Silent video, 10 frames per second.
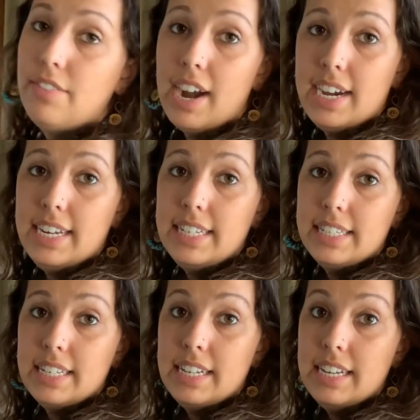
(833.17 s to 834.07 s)
right?
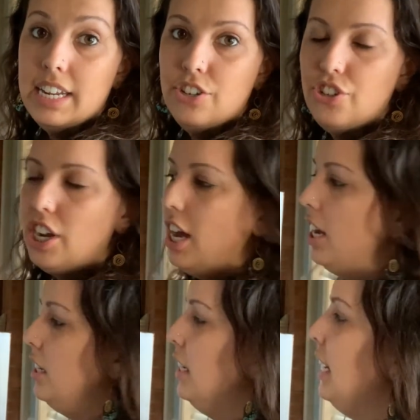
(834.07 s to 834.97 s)
He's the ninja.
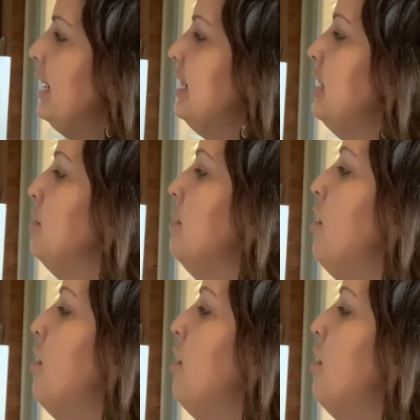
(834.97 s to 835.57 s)
And since we've